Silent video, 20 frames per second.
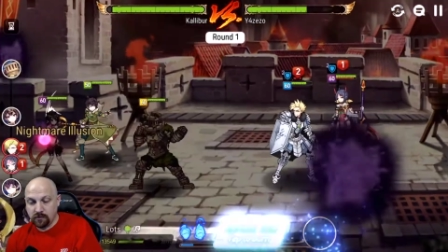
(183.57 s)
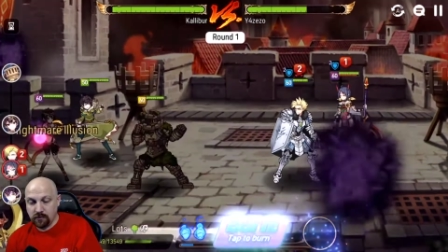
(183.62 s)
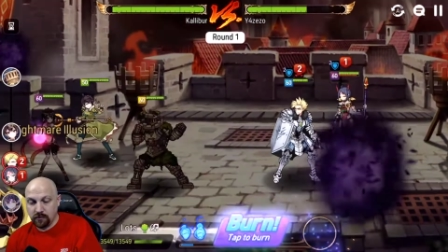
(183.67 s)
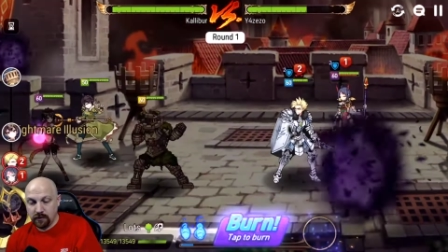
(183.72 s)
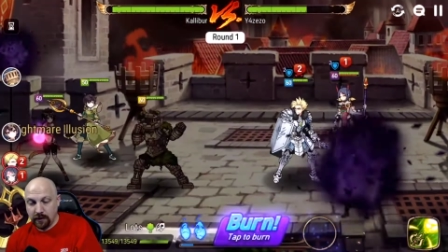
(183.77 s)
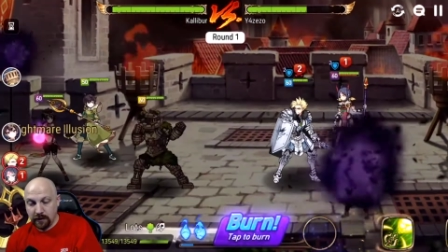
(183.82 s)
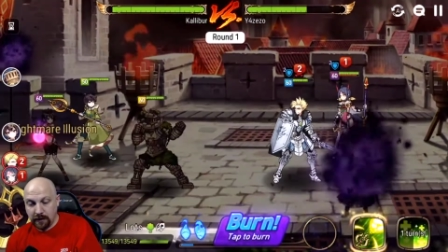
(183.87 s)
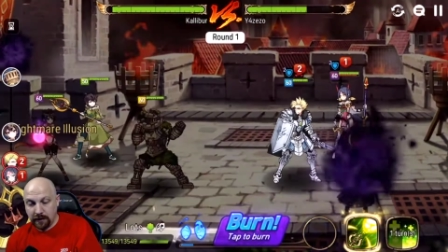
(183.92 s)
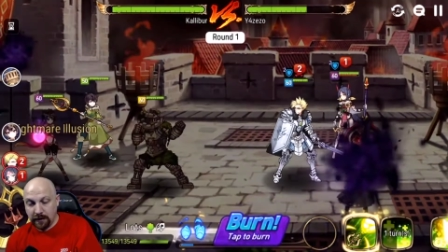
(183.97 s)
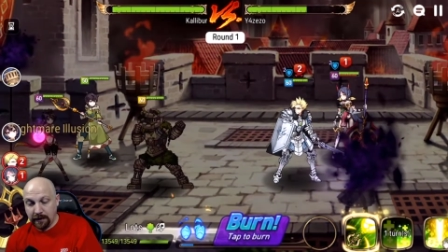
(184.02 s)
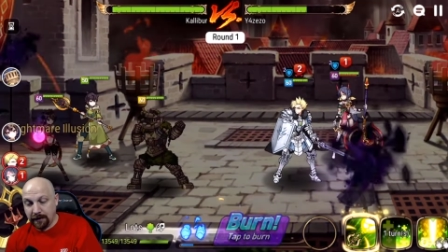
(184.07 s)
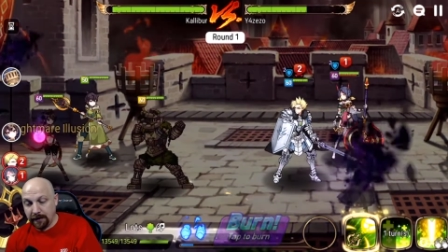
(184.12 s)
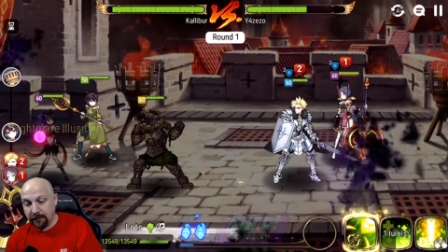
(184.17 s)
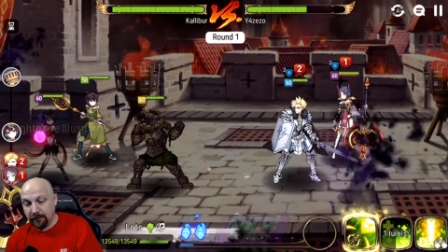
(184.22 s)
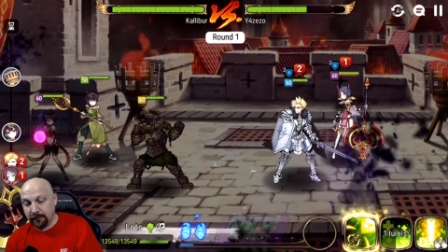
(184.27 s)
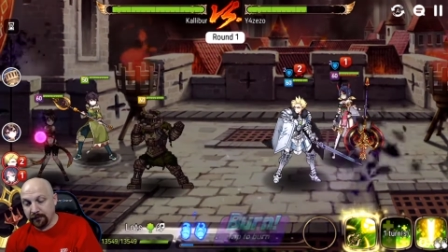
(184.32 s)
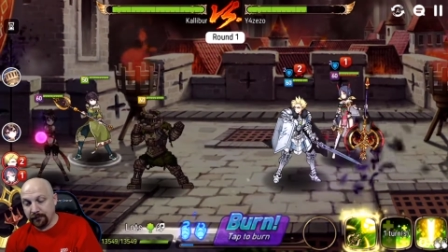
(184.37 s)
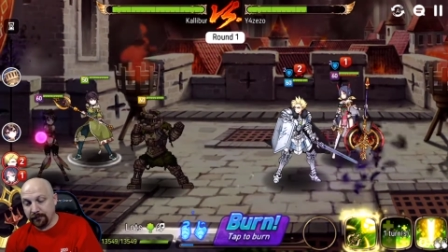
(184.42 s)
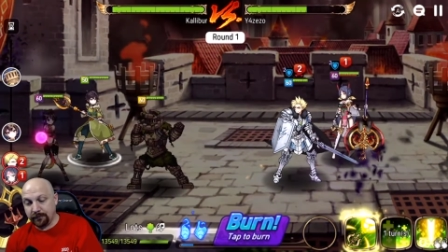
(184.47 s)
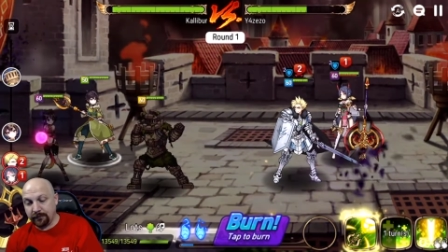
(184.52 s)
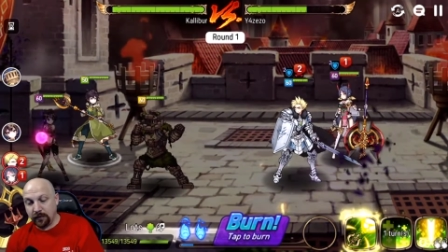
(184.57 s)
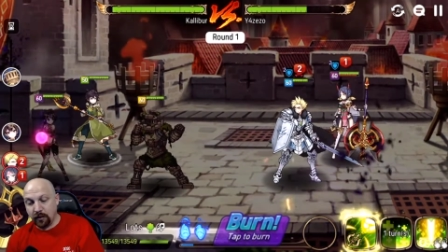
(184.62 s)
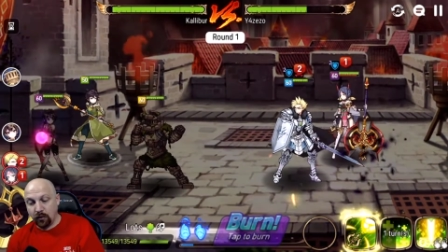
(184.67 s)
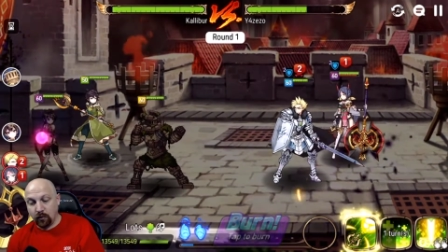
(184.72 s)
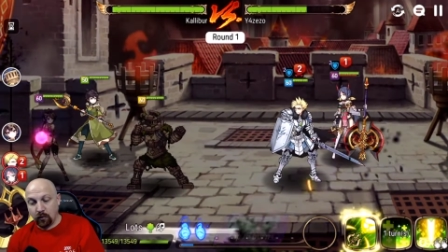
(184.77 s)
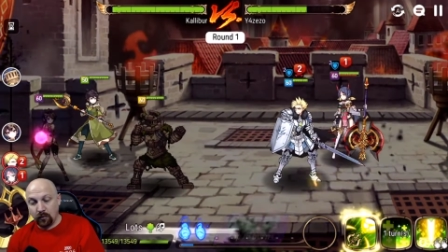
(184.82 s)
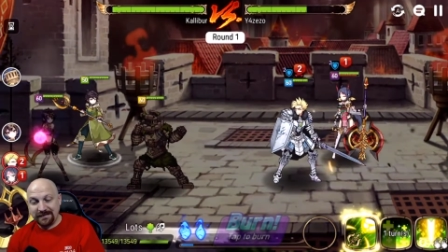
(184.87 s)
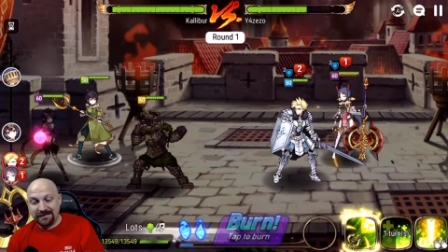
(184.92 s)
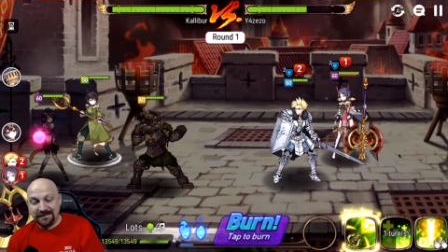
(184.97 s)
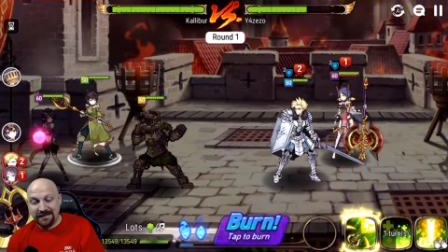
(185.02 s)
All right. So
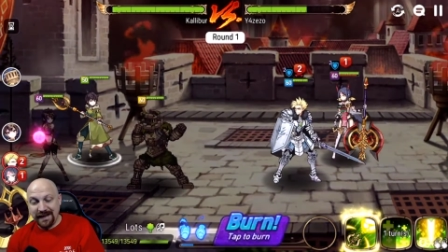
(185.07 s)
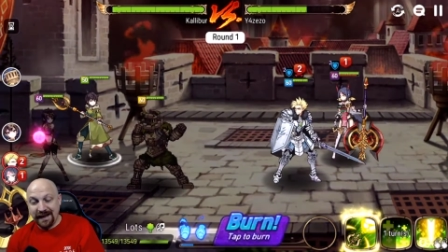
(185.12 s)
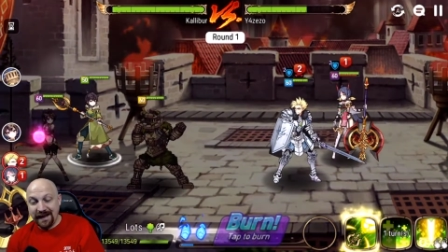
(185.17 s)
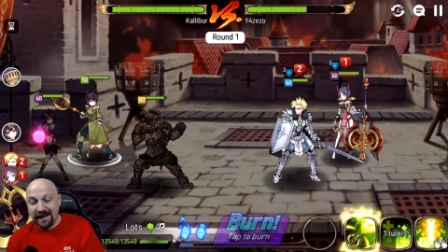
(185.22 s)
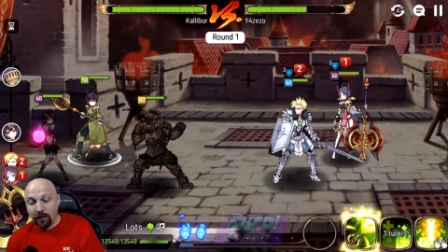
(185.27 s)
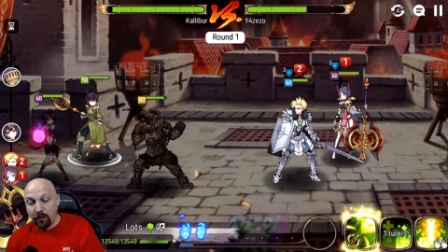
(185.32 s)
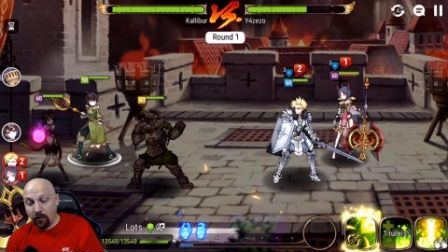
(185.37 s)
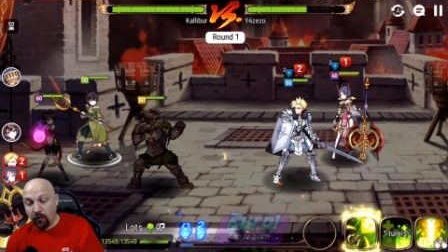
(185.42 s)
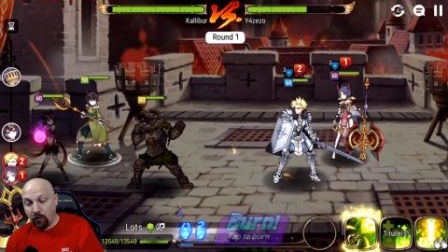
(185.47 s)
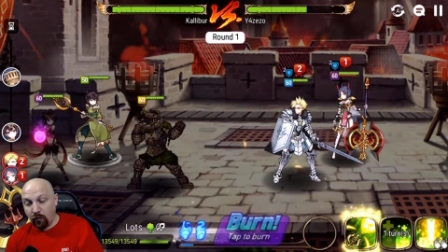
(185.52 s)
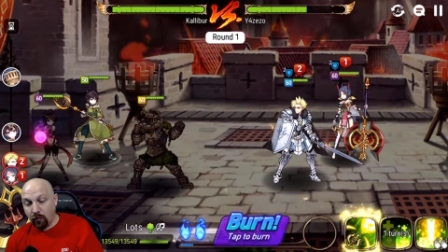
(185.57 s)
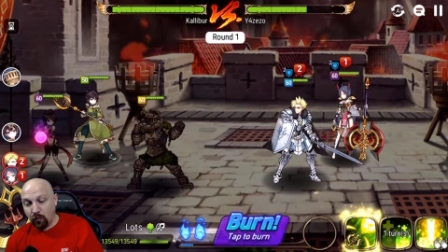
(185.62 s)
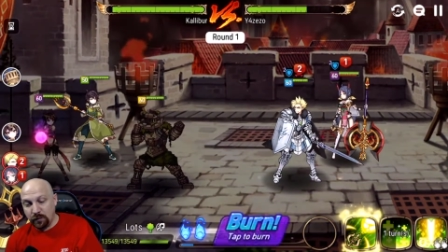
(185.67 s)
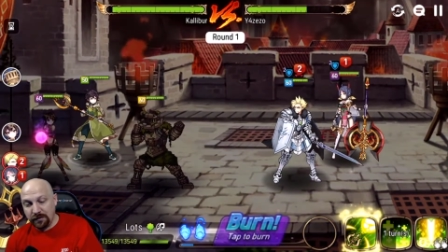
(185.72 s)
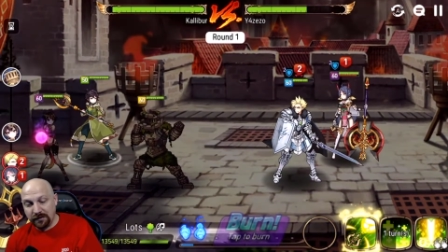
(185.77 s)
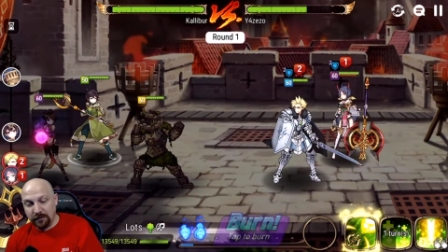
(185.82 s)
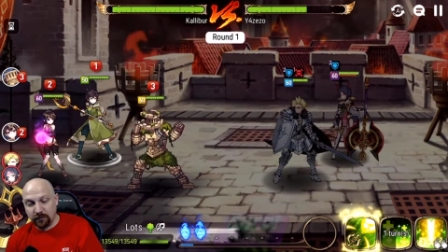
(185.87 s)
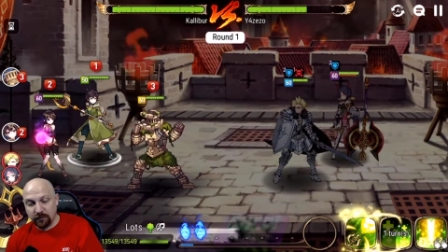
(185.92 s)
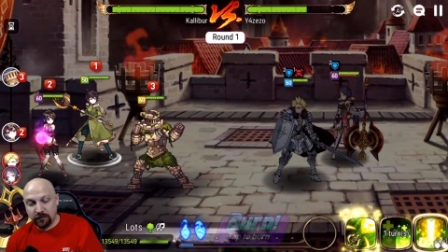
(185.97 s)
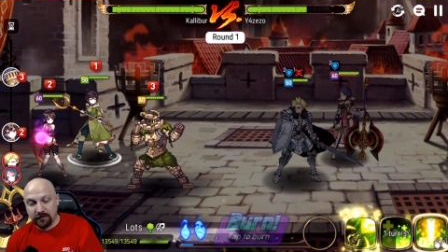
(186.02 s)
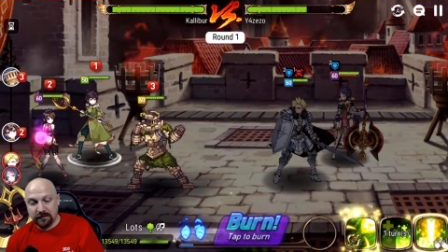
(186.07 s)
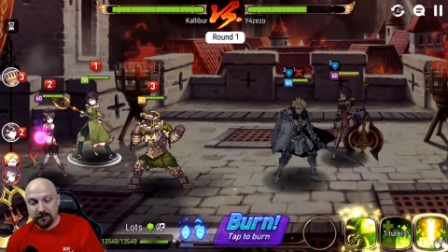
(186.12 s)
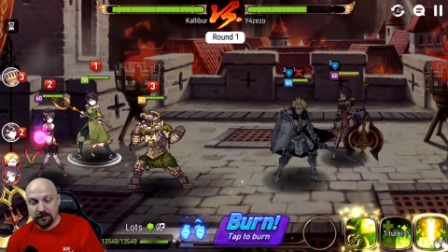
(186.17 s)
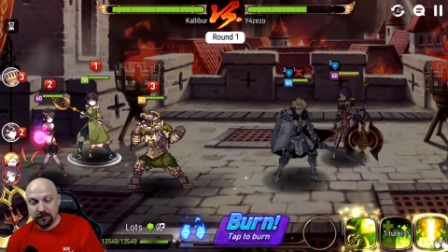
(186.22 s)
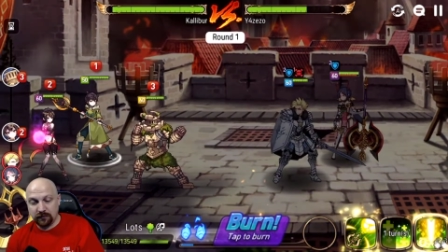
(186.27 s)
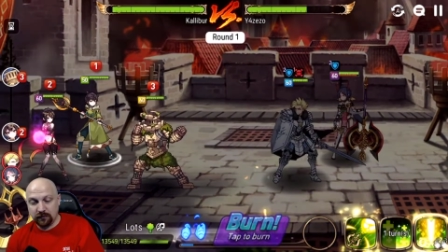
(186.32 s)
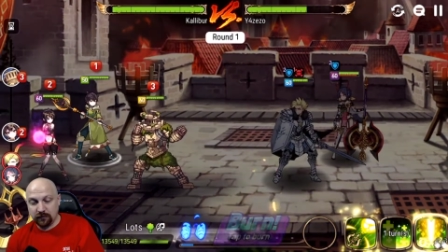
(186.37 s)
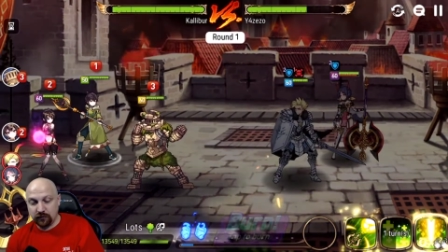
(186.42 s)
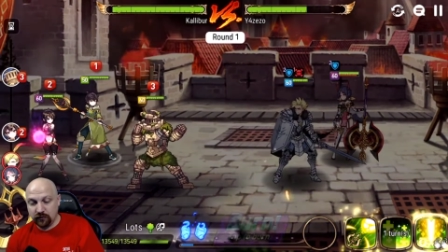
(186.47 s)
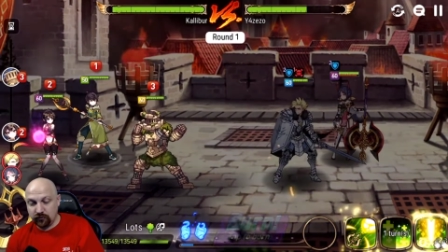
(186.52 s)
now we are in
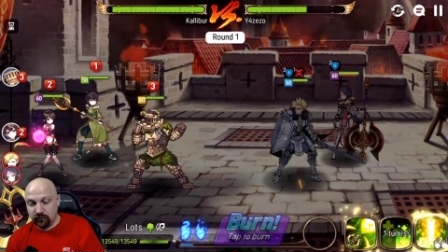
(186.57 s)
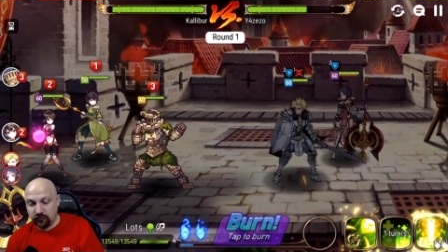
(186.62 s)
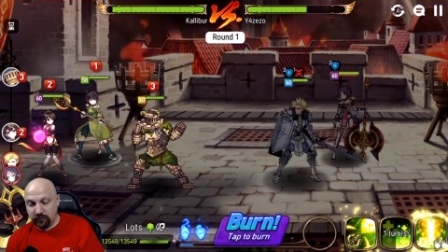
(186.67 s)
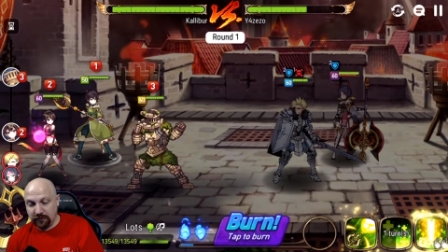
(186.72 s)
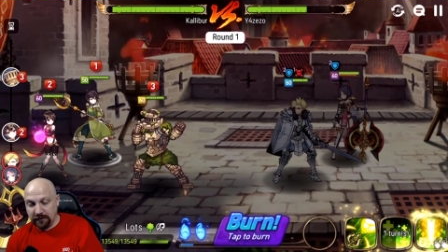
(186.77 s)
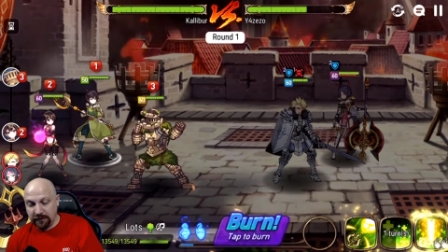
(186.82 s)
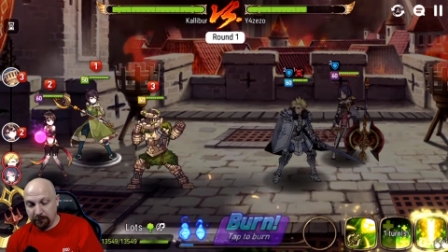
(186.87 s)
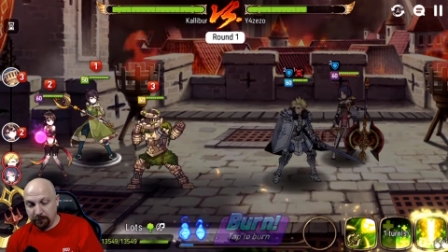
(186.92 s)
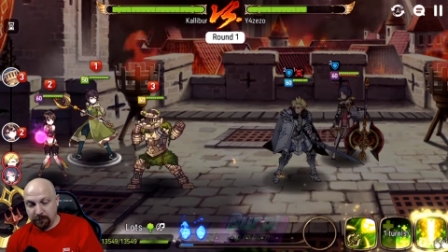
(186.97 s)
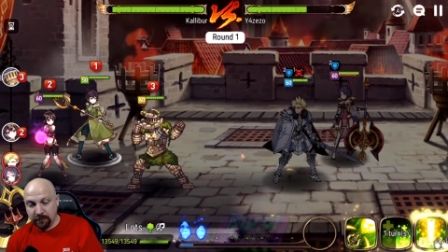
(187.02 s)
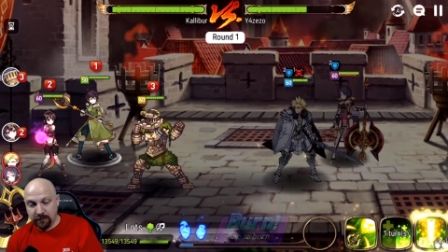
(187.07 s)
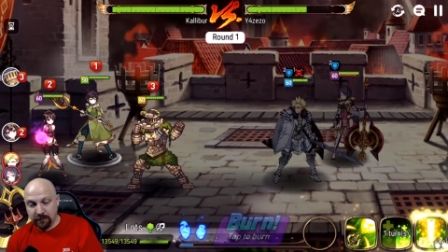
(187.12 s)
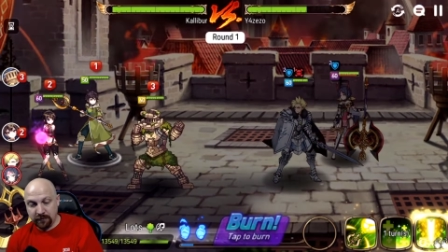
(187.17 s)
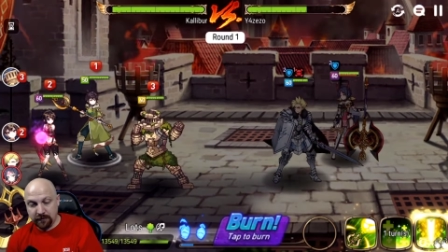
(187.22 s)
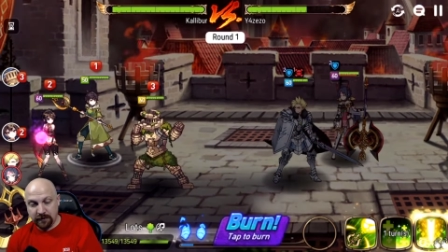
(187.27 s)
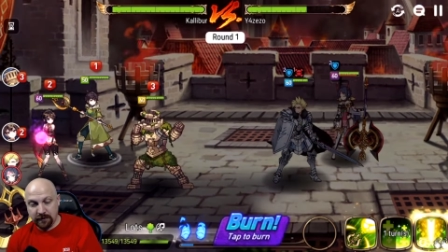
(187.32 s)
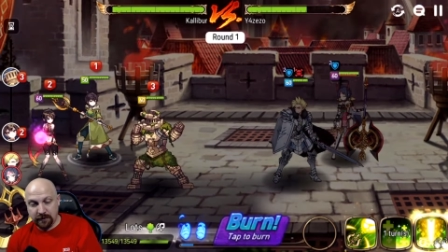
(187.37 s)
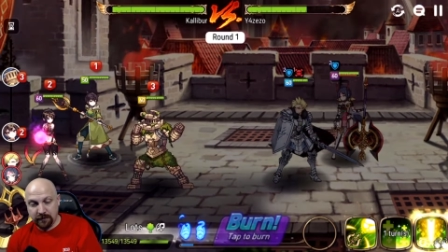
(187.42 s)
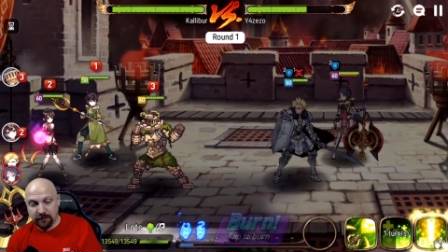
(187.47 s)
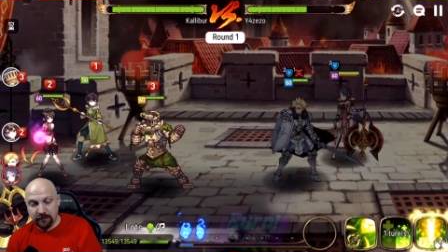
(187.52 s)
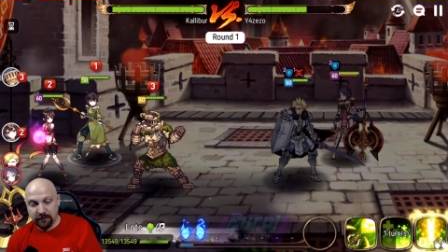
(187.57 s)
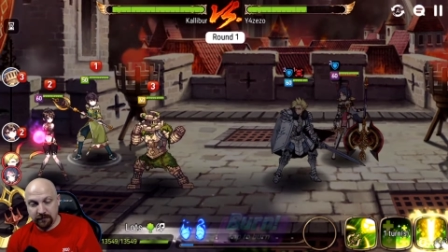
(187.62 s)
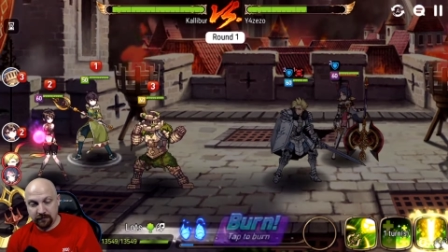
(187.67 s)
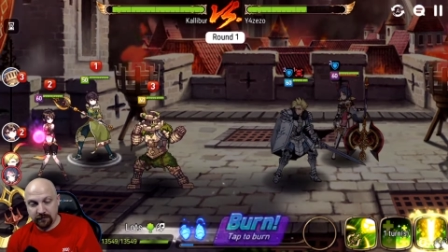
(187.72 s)
good shape. Uh, this